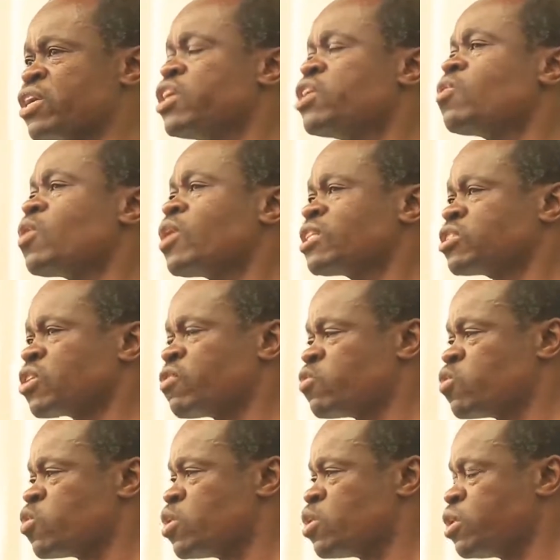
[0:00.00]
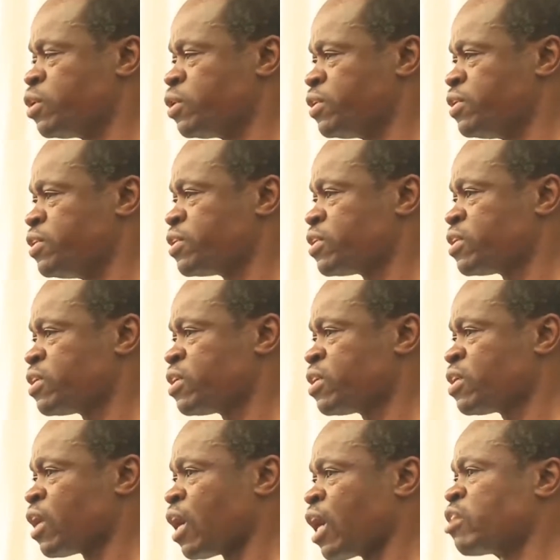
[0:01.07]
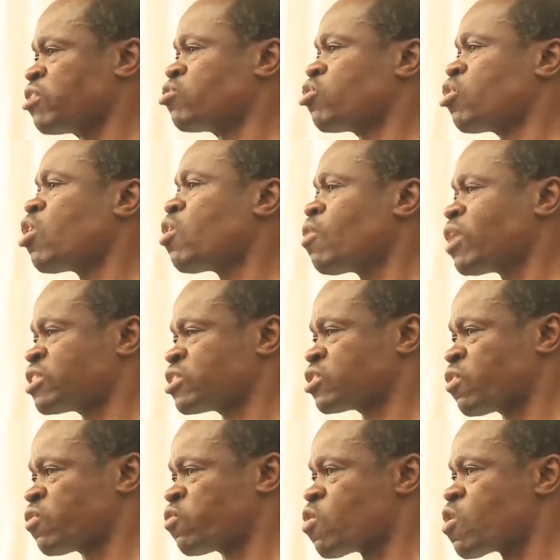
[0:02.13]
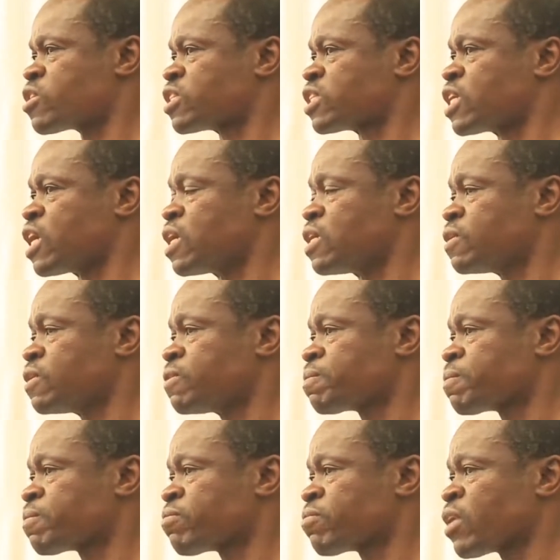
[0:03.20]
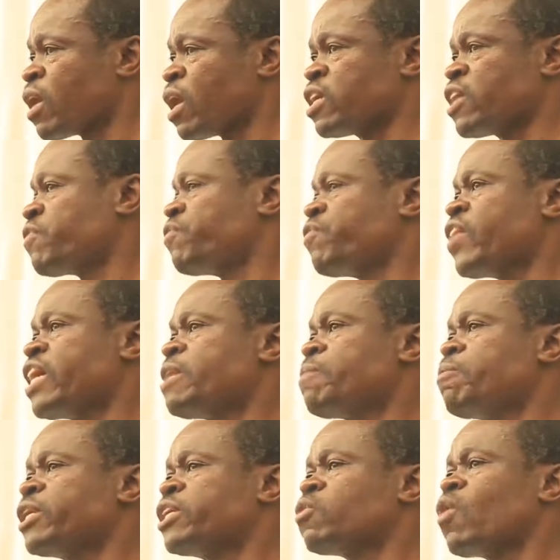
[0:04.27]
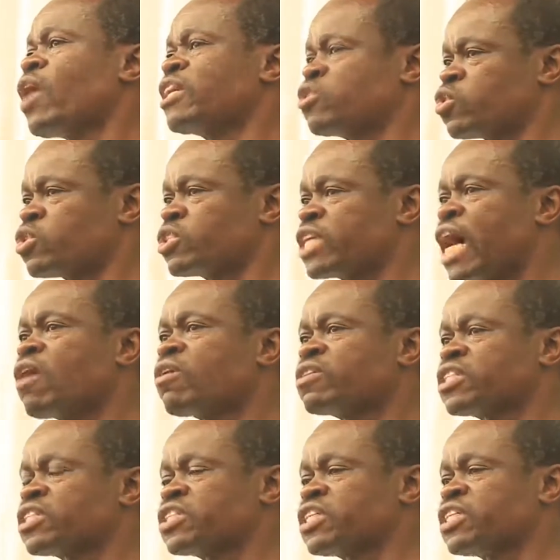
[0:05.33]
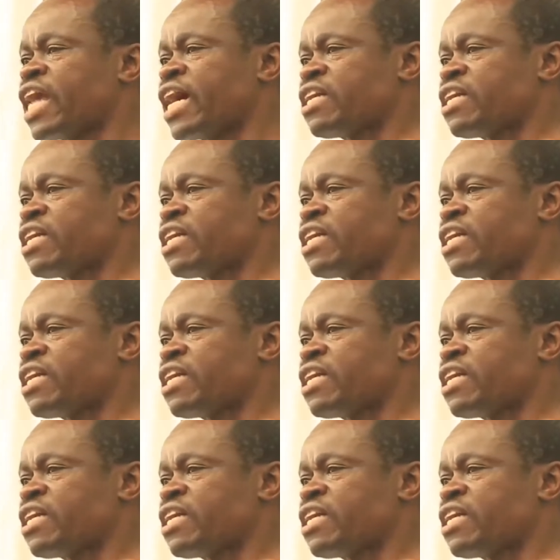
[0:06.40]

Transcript: hewers of wood and drawers of water. And if anybody were to doubt it in